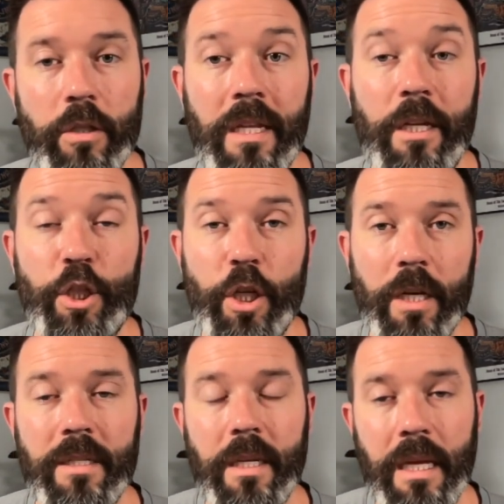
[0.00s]
in
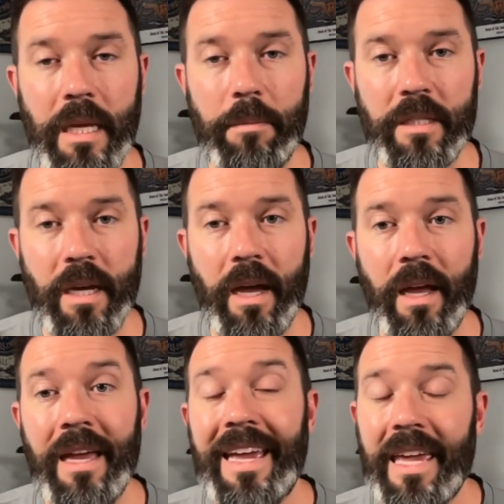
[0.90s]
adjusted EBITDA,
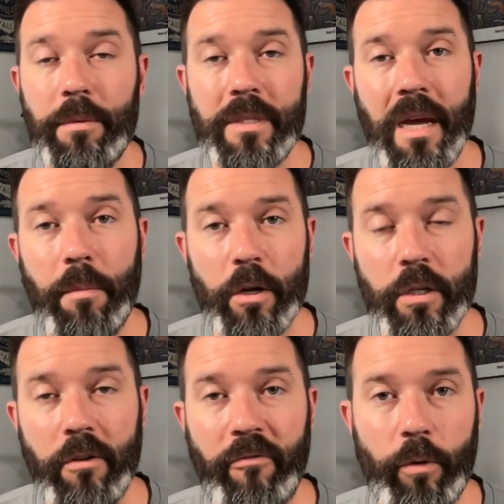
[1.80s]
EBITDA margin
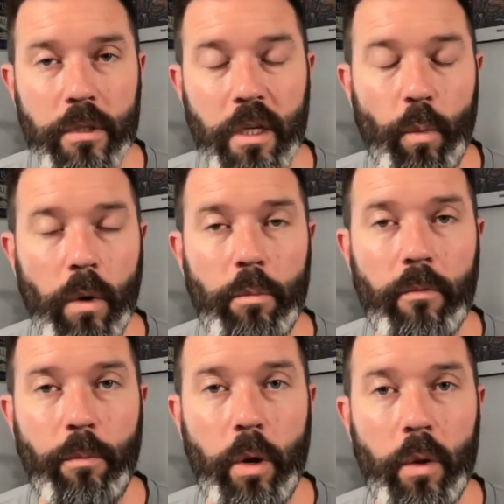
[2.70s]
of
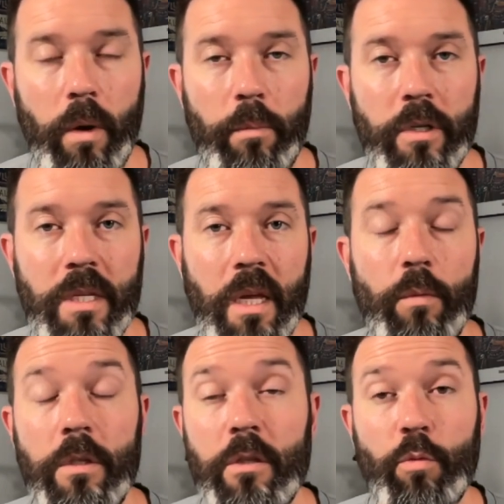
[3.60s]
14.1%,
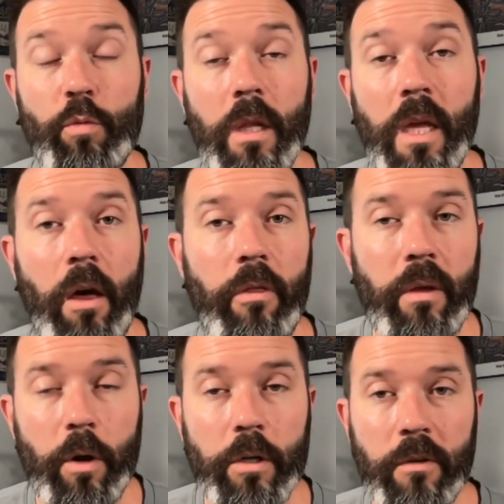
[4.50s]
which is a really healthy
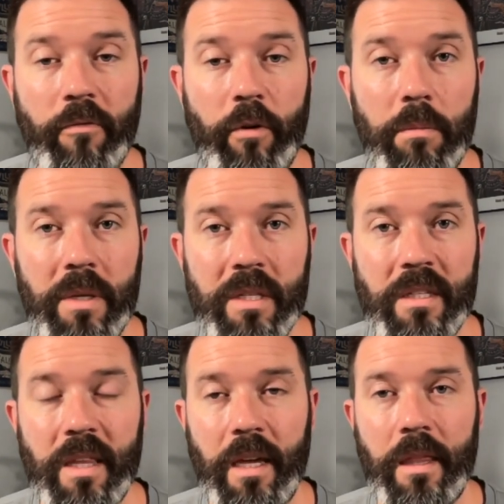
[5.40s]
margin for a business
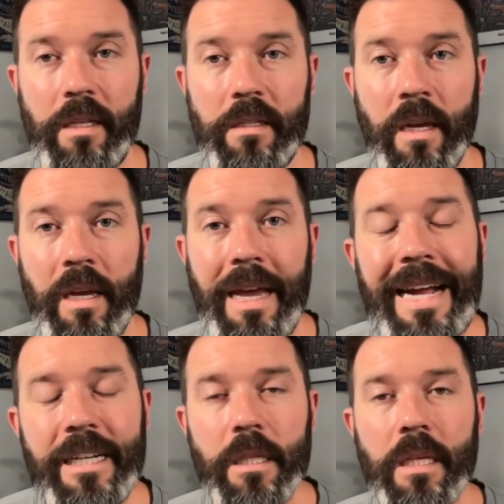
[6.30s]
like this. I
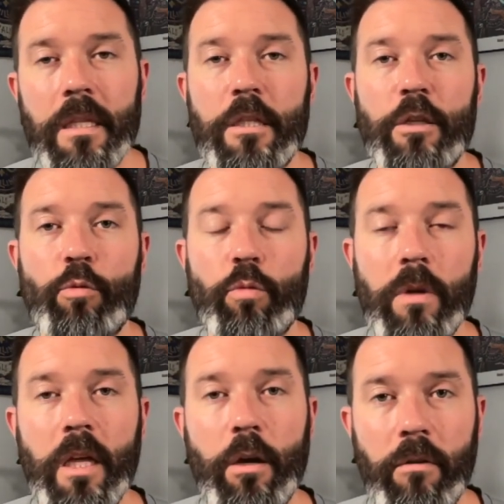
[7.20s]
just think this is a
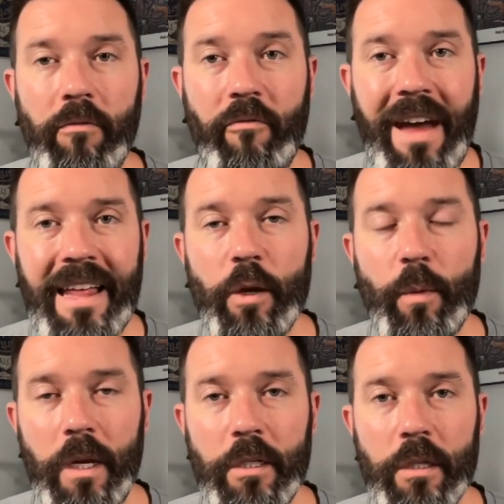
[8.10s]
really good
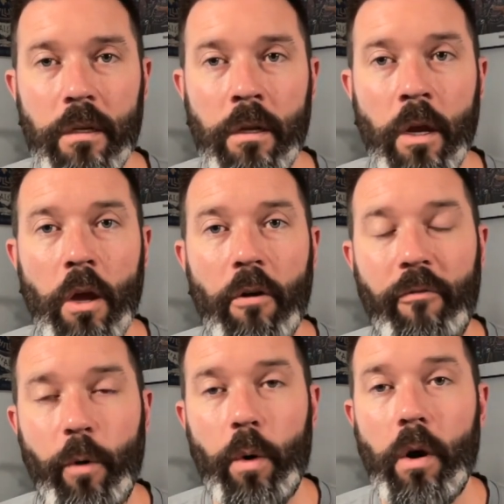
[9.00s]
valuation
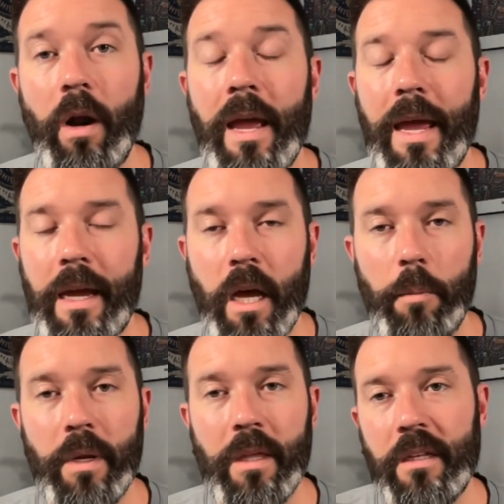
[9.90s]
for a
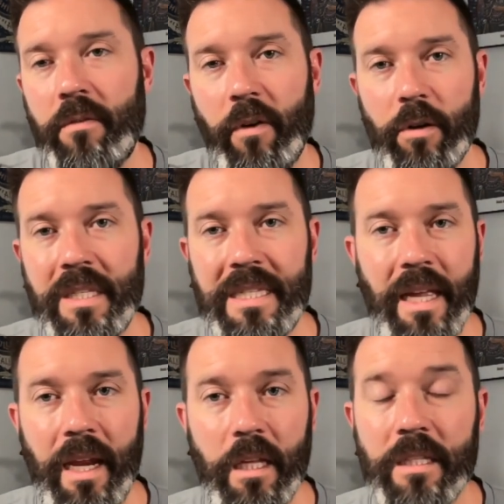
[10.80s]
company that's very
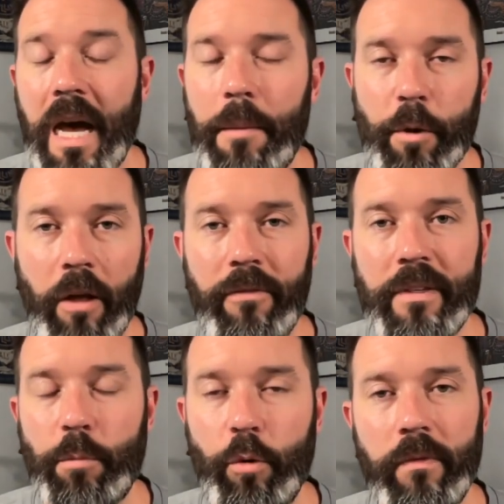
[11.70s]
steady. Top Golf has
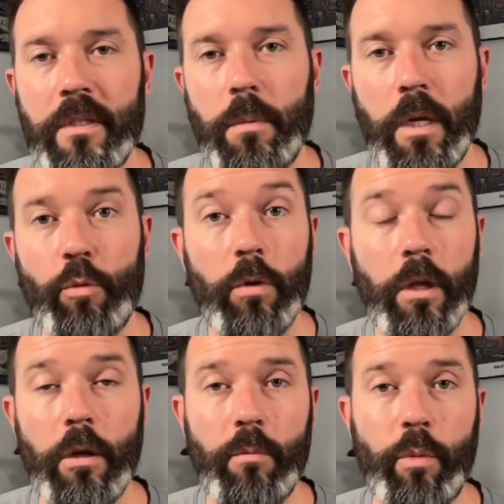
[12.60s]
proven to be a
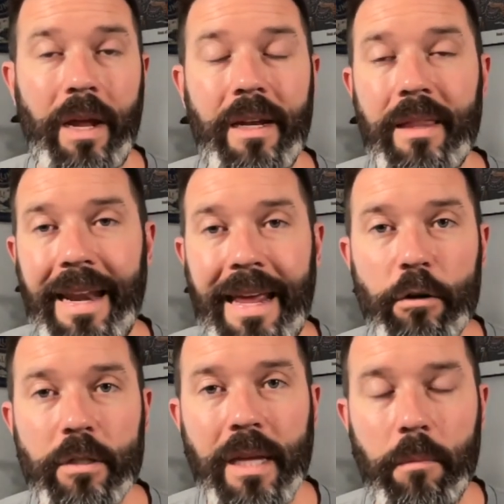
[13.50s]
really good brand in that
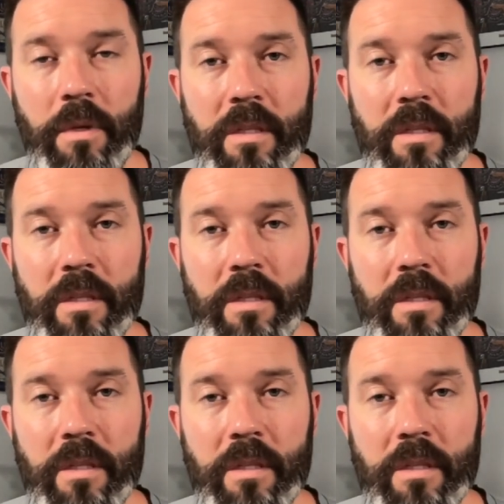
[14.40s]
entertainment